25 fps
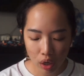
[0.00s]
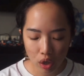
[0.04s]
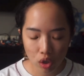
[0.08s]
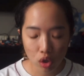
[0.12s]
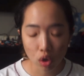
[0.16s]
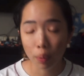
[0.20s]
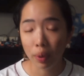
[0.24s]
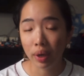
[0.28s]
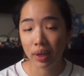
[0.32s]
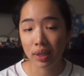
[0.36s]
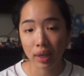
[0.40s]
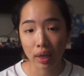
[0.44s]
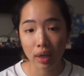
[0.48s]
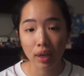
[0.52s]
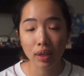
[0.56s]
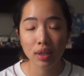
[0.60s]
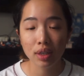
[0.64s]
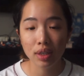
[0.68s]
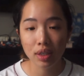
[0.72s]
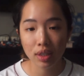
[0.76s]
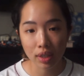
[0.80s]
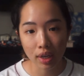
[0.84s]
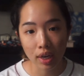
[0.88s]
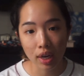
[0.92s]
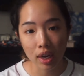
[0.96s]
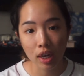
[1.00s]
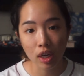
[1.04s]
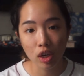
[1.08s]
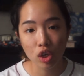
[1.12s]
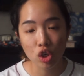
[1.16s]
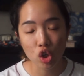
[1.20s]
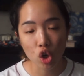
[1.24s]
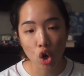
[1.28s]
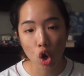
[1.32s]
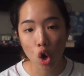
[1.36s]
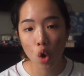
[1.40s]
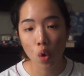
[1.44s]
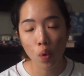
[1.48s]
So I'm excited to see
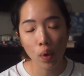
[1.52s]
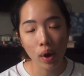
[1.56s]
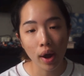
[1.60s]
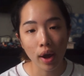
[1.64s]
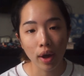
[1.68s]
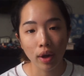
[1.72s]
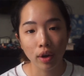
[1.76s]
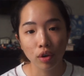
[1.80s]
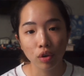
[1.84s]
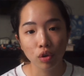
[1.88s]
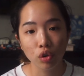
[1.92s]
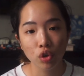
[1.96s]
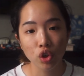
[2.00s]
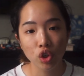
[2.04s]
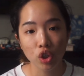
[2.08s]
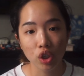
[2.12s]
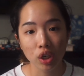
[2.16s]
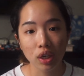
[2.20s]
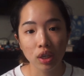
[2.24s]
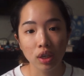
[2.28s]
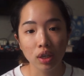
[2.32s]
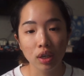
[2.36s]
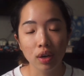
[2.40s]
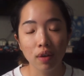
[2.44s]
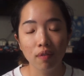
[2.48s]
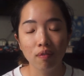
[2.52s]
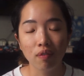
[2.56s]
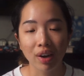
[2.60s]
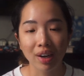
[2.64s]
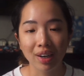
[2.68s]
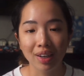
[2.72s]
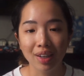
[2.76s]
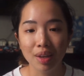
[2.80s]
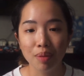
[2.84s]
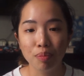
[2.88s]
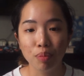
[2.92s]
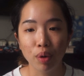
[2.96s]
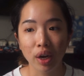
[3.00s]
Joe and Roisin
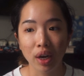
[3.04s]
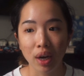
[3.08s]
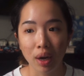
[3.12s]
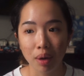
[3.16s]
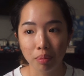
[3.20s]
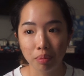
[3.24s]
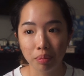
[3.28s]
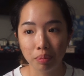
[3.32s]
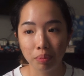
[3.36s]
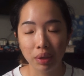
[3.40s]
finally break up,